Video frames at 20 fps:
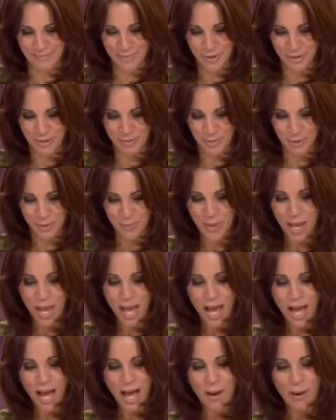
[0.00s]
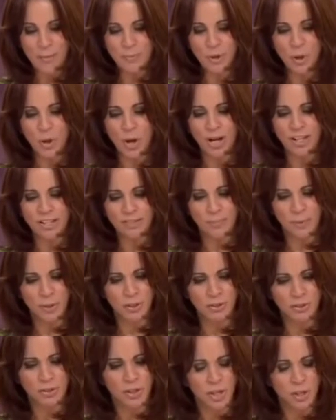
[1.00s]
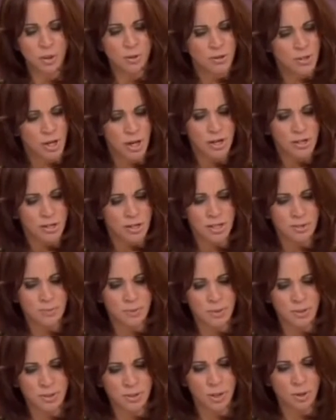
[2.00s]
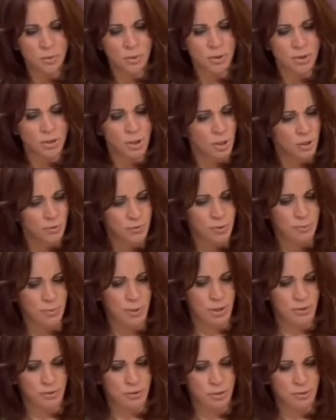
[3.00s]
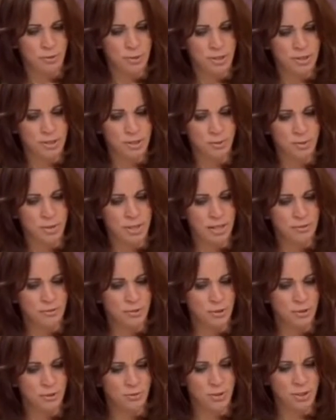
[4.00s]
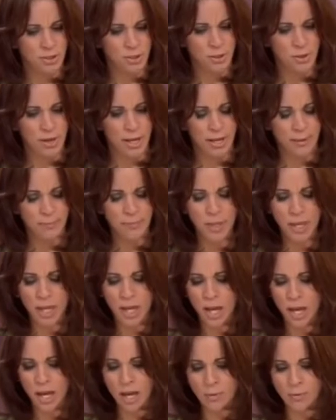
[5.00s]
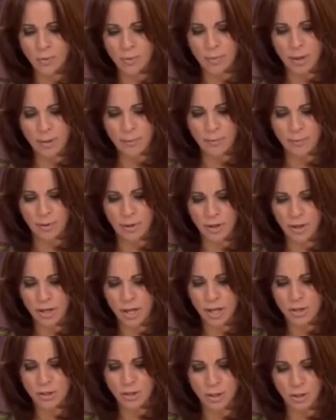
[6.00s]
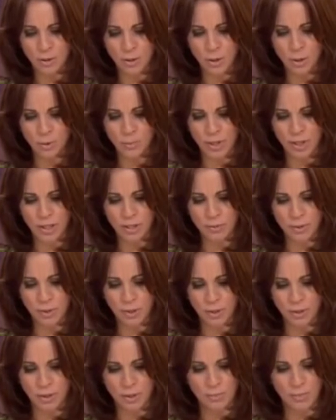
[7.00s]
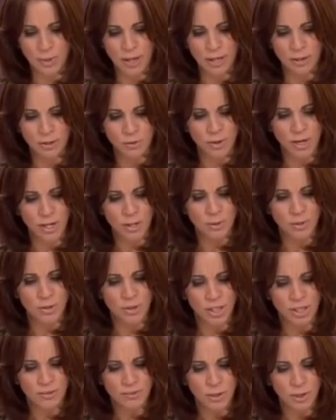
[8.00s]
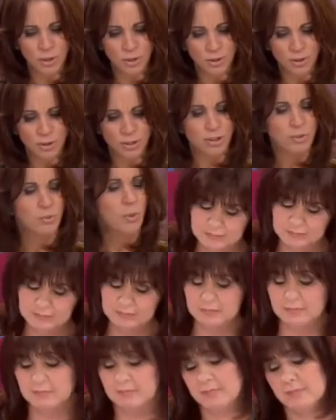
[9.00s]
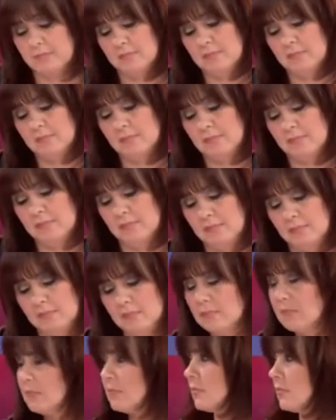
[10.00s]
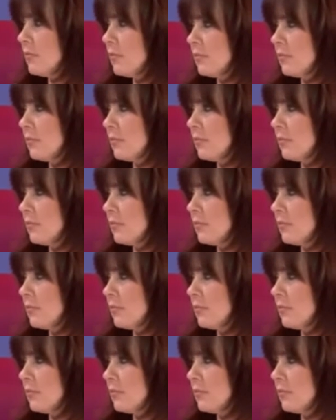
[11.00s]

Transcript: possible. Your tired husband does not want to queue for the bathroom, as he would have to do for his train. Remember to look your best when going to bed. Try to achieve a look that is welcome without being obvious.